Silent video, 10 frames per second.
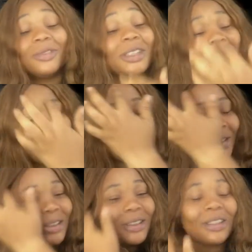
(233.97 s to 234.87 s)
It's not.
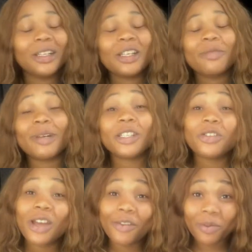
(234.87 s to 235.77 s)
Imagine
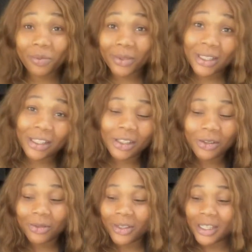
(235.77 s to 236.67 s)
you have a boss in
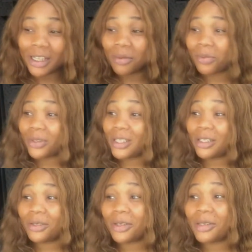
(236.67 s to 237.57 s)
the office and the boss
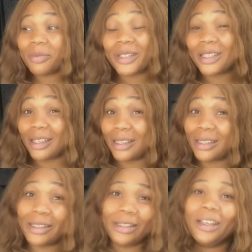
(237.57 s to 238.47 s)
is just being
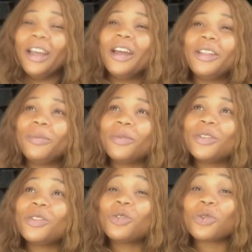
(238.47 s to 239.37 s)
nasty. The
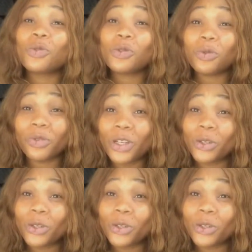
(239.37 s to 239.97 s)
boss just wants to offend